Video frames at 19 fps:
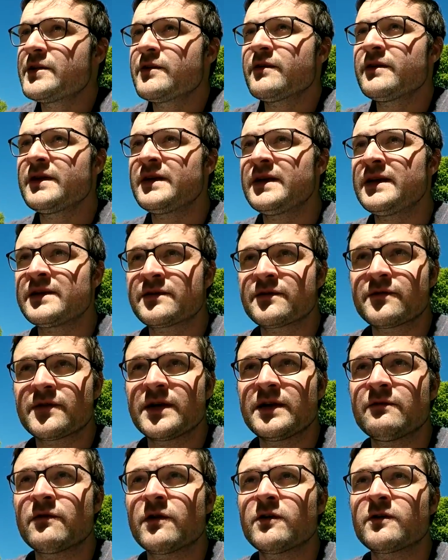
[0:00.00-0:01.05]
you only need to
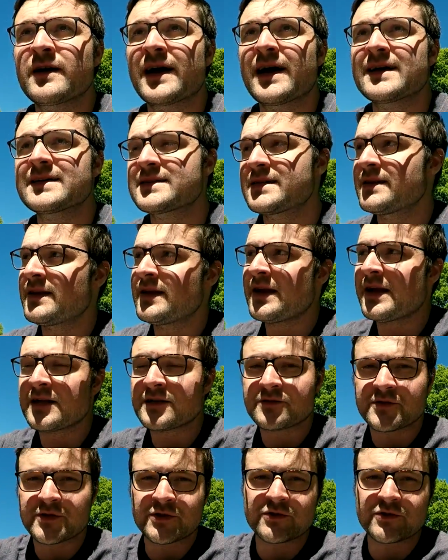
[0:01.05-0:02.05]
really roll cast, and the natural